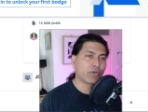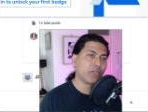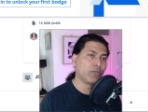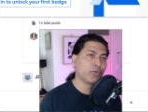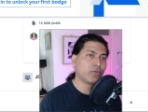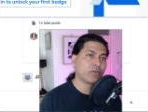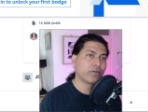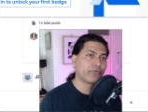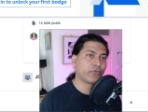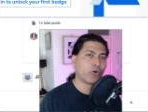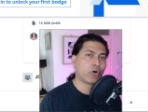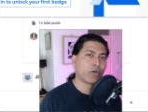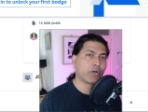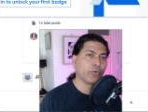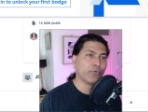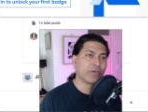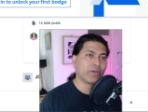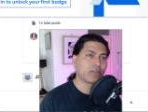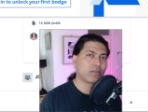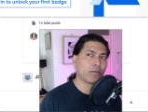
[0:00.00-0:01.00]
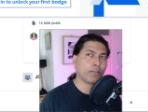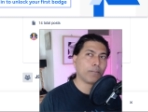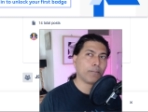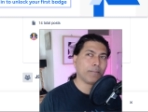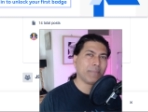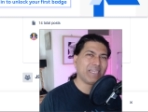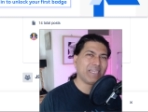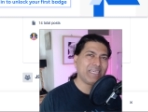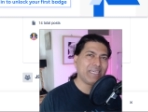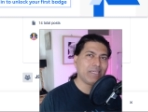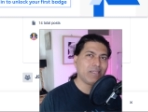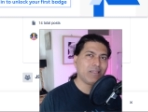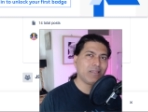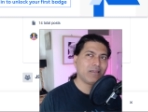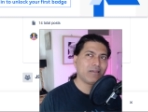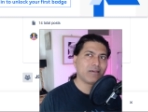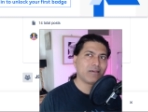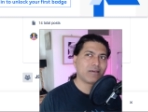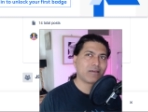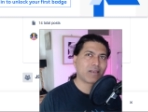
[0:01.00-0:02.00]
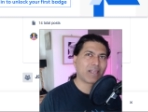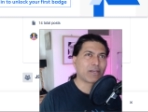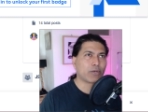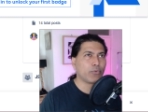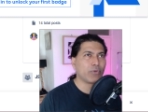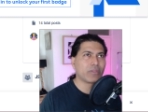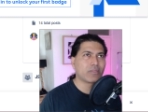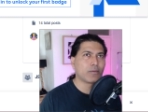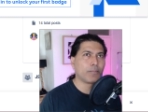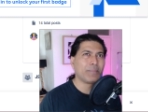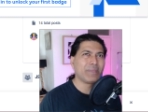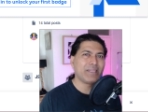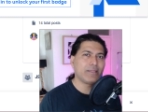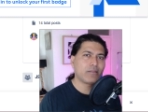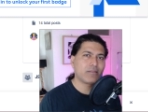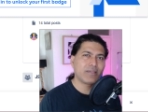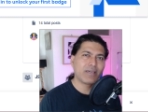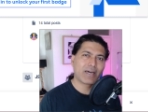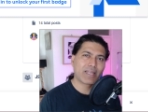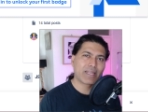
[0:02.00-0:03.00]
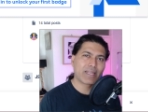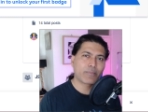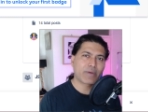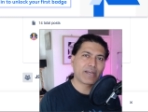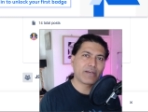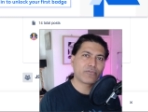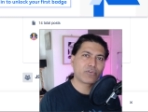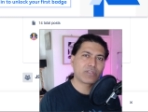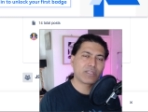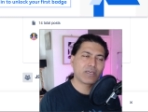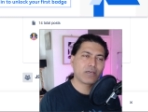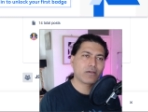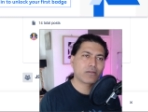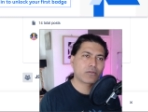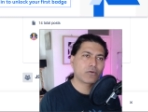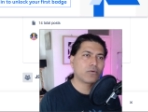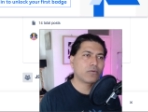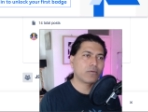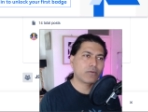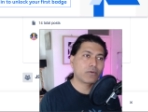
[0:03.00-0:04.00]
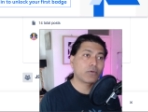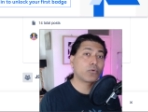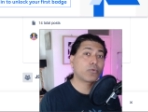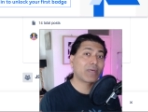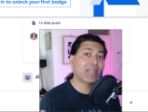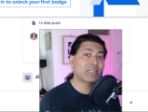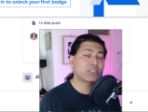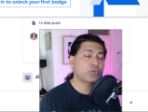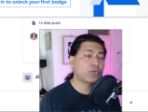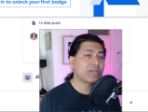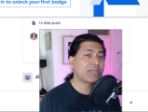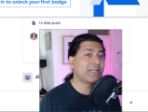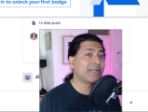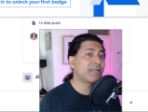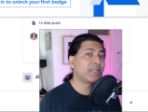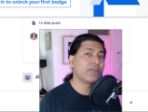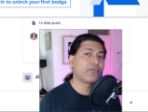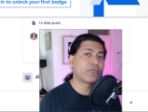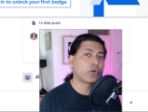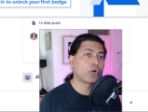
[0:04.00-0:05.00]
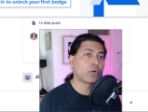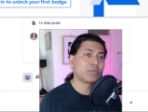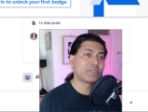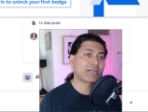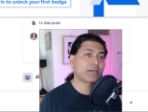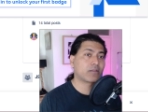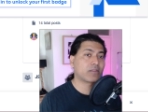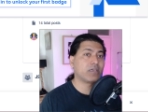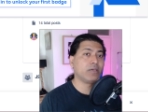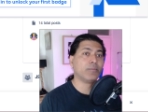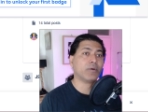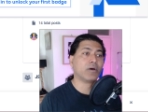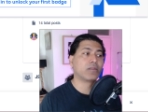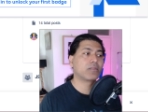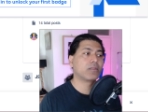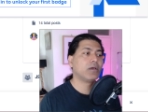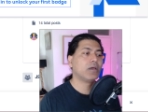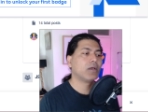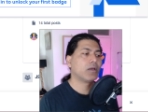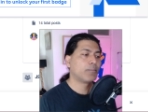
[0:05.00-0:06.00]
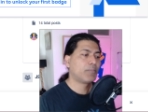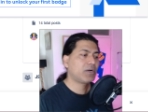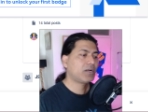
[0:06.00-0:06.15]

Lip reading: You can use it for doing some mini CRM kind of a thing. So you can actually create different object schemas.